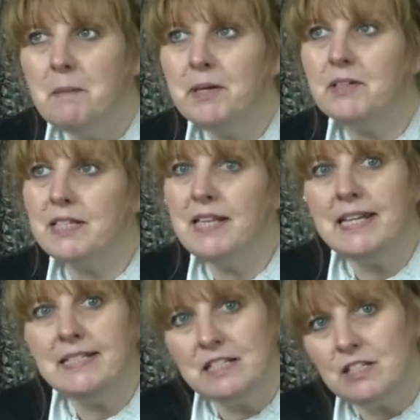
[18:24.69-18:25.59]
Because a
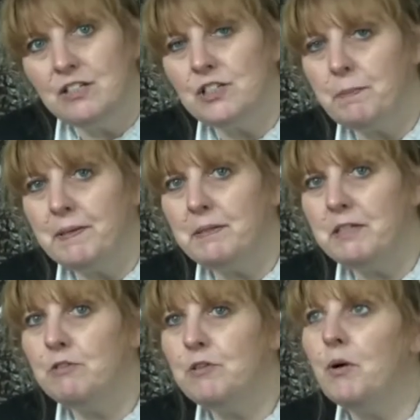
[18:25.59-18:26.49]
lady turned up in
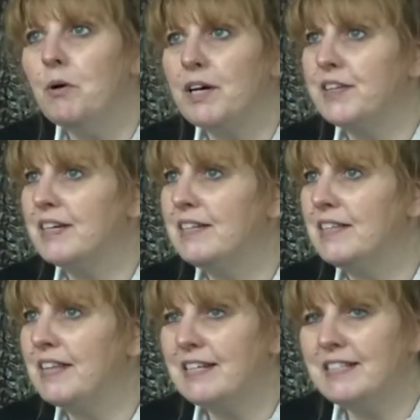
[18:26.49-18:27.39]
New York, I think, in
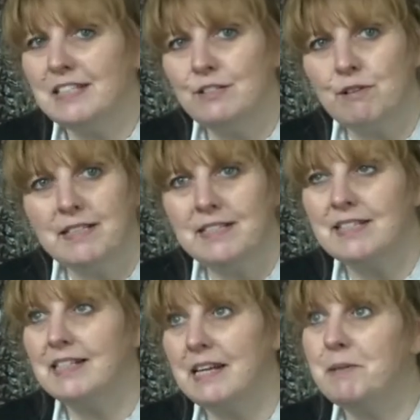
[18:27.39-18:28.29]
the
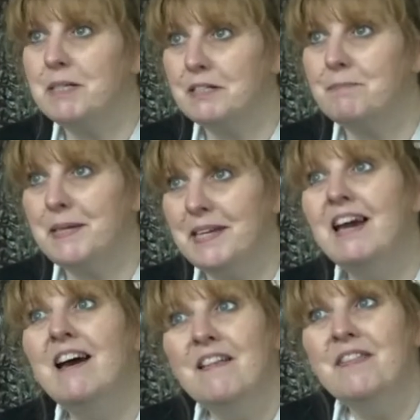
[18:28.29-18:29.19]
1920s, claiming to be
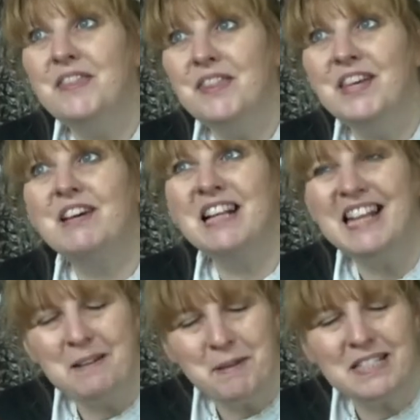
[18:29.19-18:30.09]

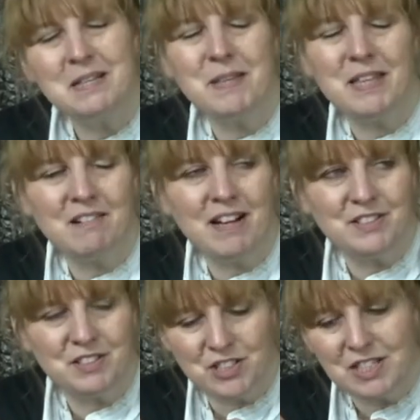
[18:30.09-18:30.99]
the Grand
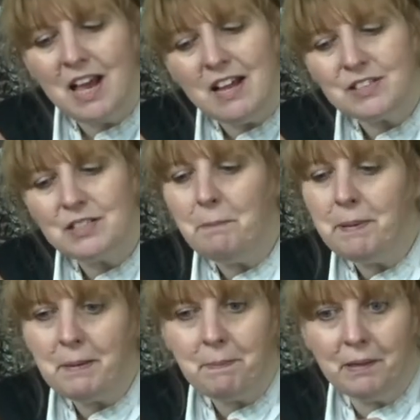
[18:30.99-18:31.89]
Duchess. Some
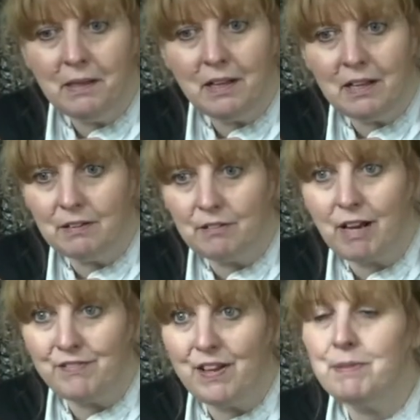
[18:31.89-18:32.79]
people,
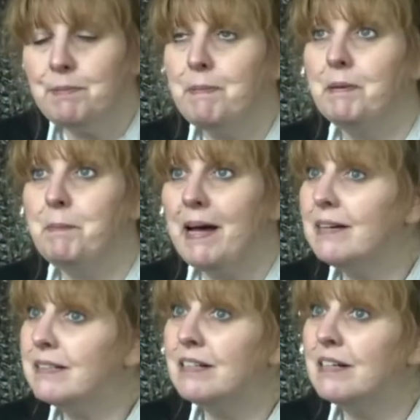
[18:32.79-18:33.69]
quite famous people,
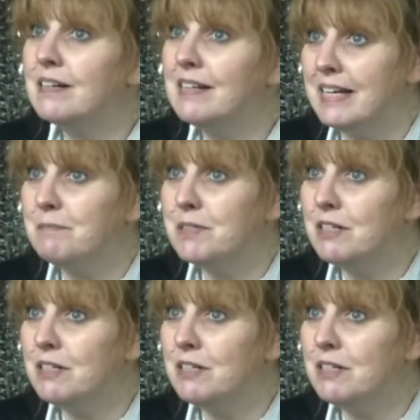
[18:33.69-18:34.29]
backed her claims.